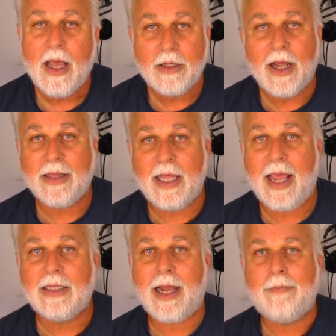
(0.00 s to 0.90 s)
not the
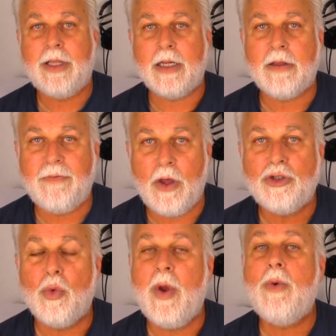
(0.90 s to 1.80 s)
anti-political
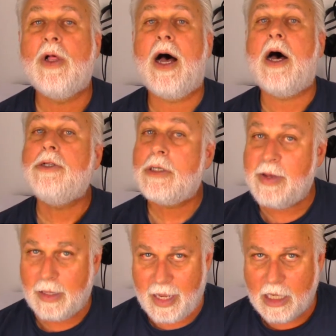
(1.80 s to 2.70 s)
future we will
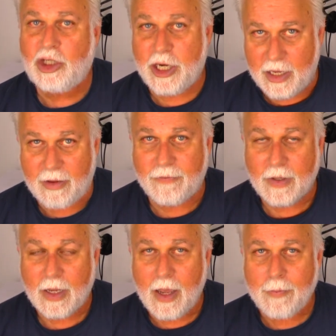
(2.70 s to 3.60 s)
ultimately achieve,
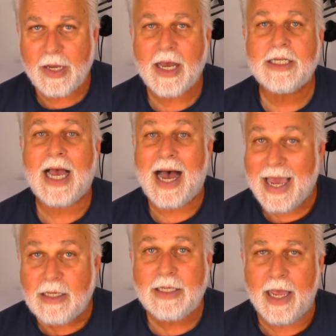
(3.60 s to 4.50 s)
because I
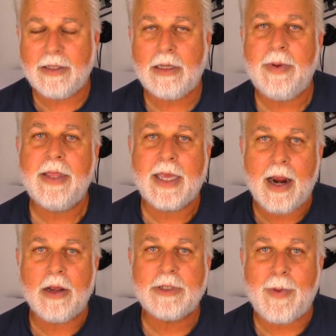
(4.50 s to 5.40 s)
intend to be the
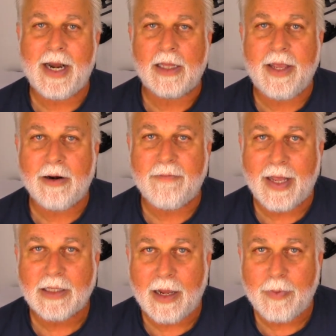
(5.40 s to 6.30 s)
charismatic leader of
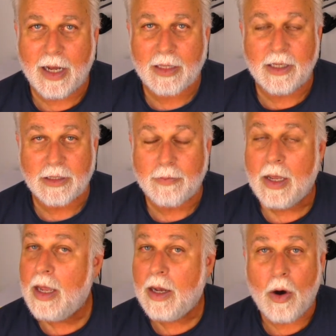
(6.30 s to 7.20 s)
anti-politism,
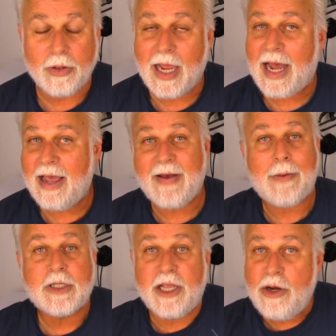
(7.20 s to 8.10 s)
only I have
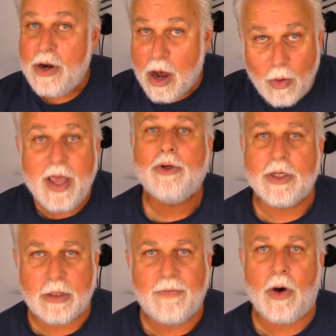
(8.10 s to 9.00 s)
absolutely no
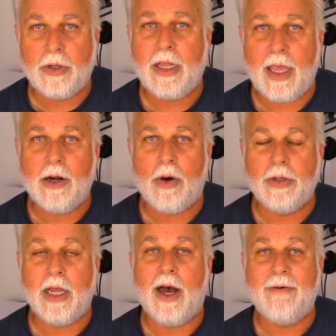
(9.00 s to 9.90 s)
interest in
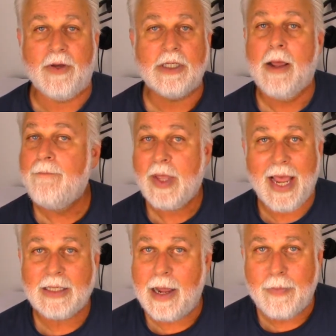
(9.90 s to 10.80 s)
holding office.
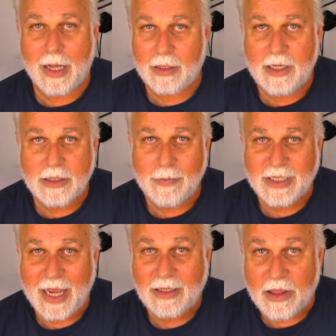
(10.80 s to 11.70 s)
Anti-politism is
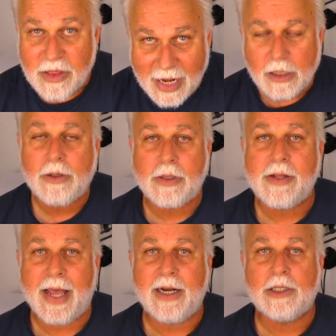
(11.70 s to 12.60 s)
antithetical to
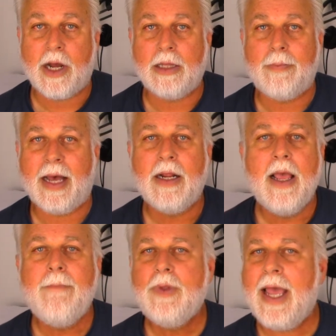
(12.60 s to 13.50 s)
that. It's all about
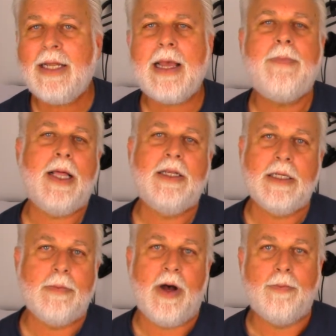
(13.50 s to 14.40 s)

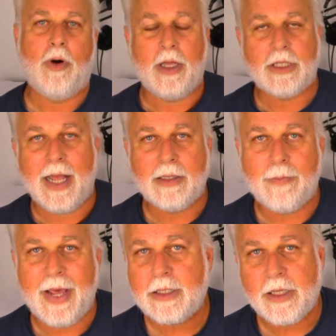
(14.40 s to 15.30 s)
anti-politism all boils down to
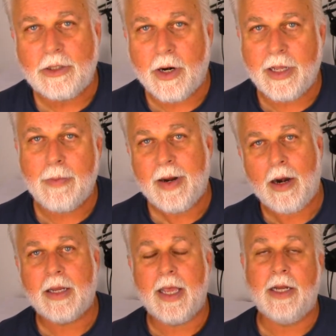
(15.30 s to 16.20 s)
basically turning
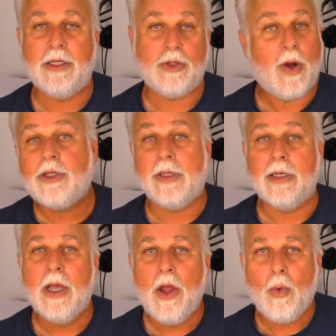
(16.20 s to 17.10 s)
America into Switzerland,
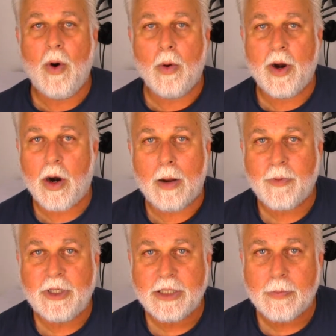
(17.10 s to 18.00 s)
where we're all
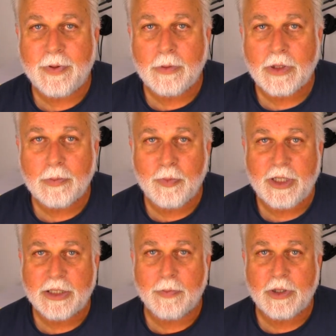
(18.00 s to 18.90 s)

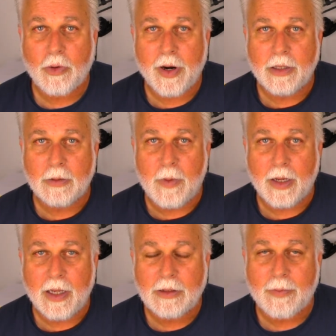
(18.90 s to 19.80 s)
participatory
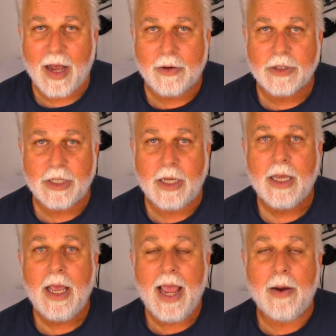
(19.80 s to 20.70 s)
in democracy,
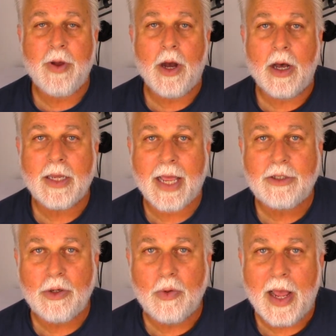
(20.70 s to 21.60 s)
and we all get
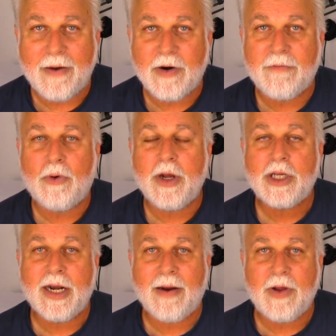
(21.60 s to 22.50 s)
to have our voice
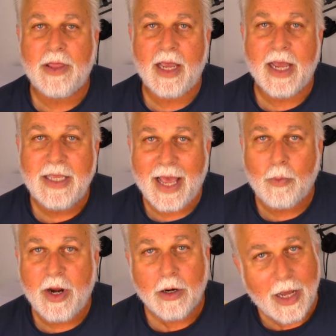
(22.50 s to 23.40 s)
on everything, and yet
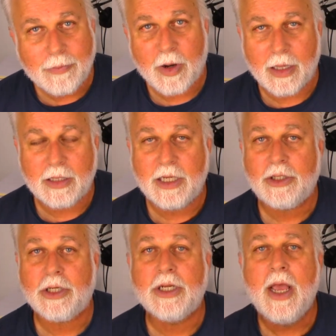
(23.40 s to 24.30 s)
we are not
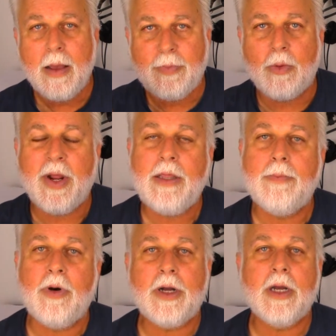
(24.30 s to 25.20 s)
politicians. But read the
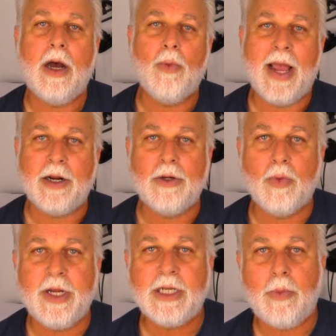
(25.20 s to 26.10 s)
book, A Radical
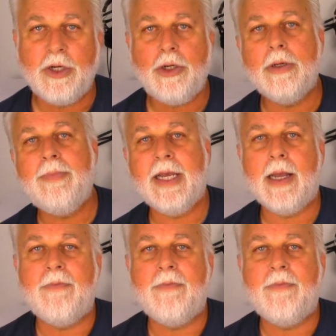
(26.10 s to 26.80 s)
Reset, which you can pick up